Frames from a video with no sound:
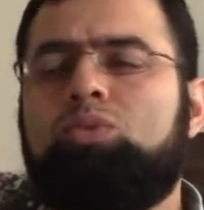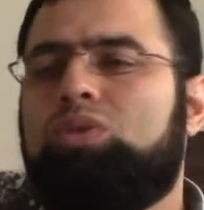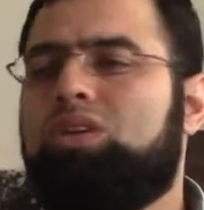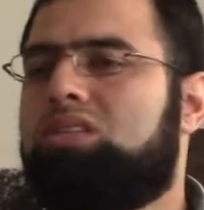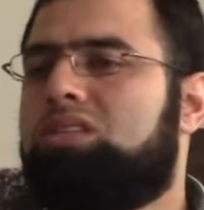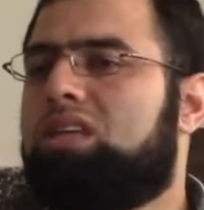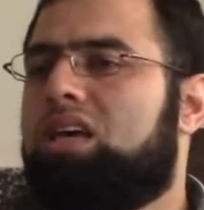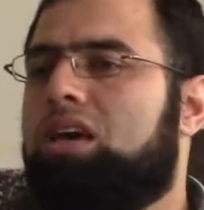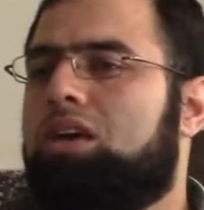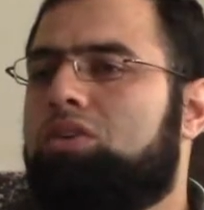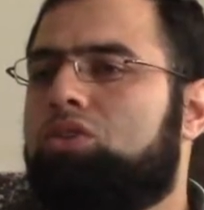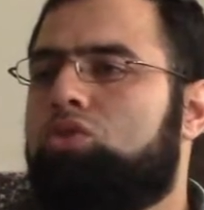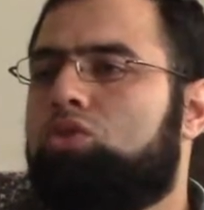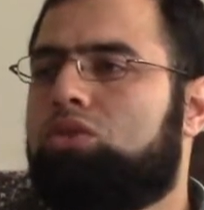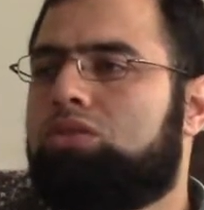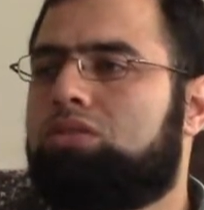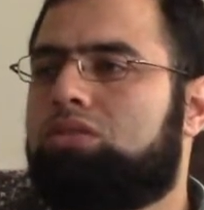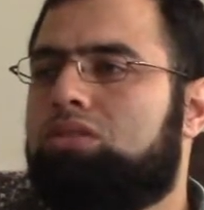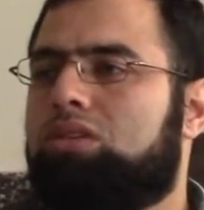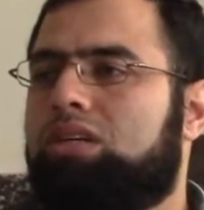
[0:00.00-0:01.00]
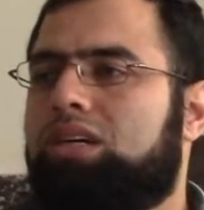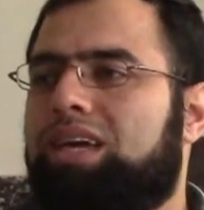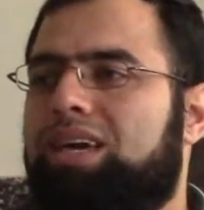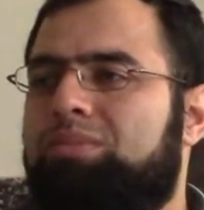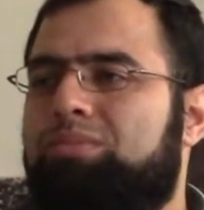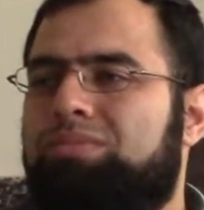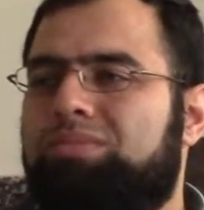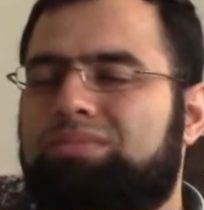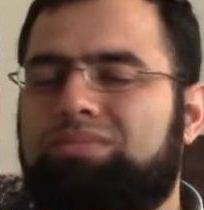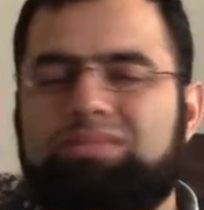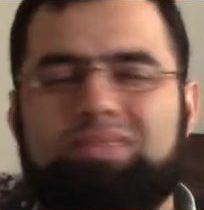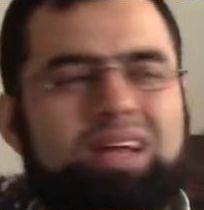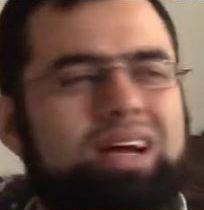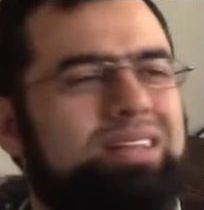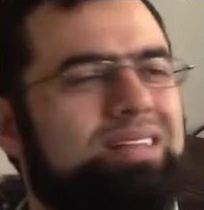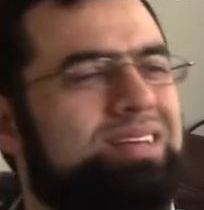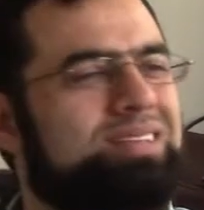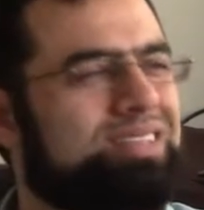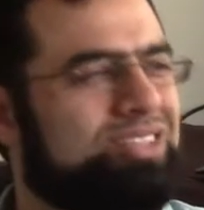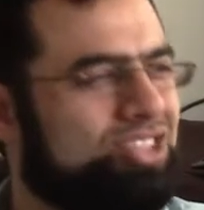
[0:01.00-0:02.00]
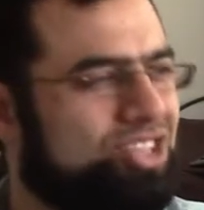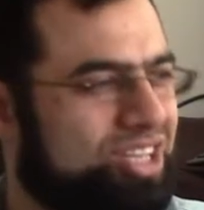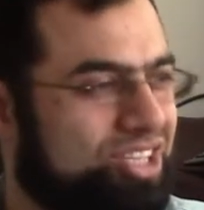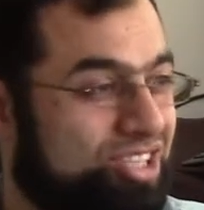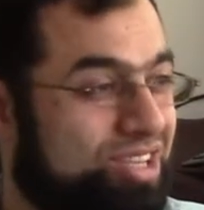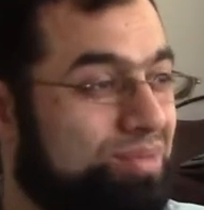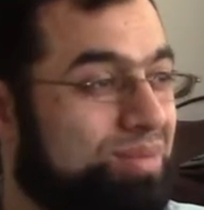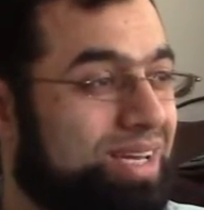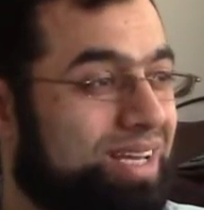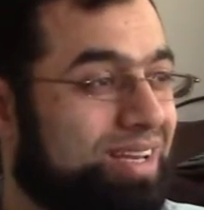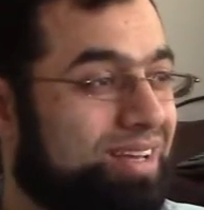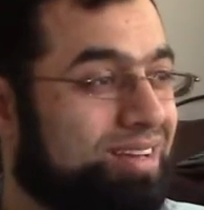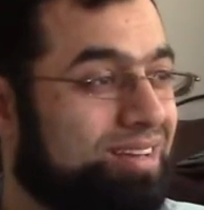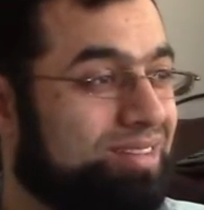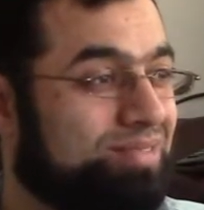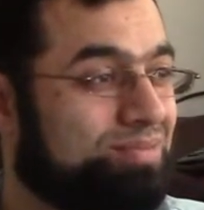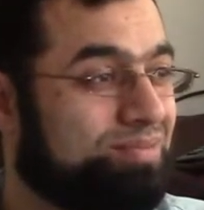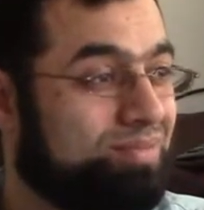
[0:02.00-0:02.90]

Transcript: we say yut'im, that doesn't change the meaning.